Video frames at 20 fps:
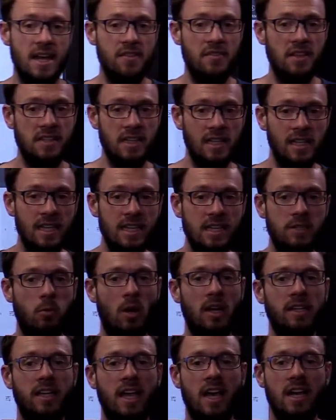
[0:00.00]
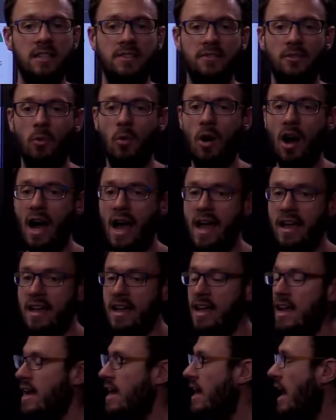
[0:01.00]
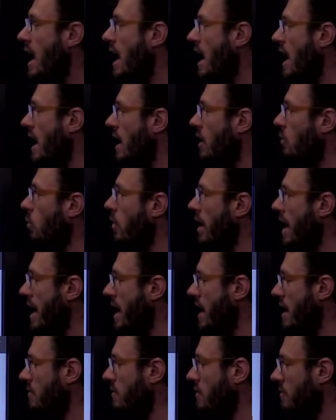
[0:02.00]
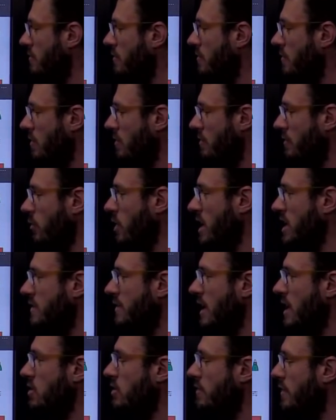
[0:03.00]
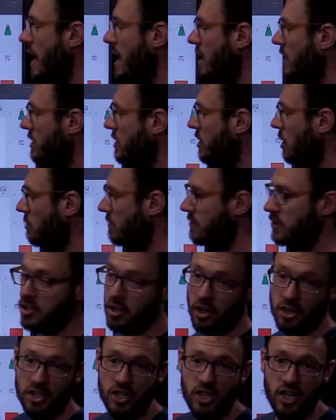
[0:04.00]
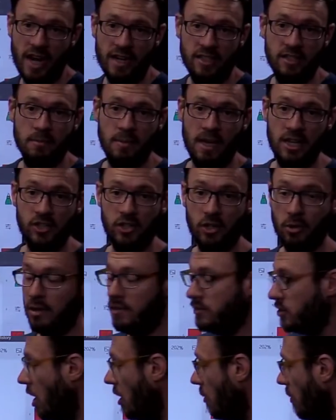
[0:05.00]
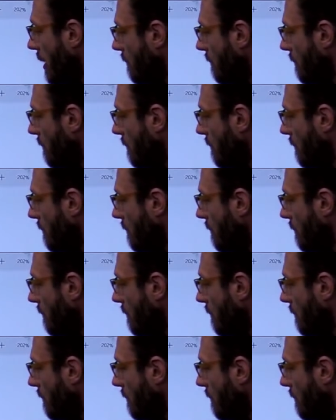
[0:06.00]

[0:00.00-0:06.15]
saying there's at least one case for y where for each value of x, so we've just got to check to make sure we've got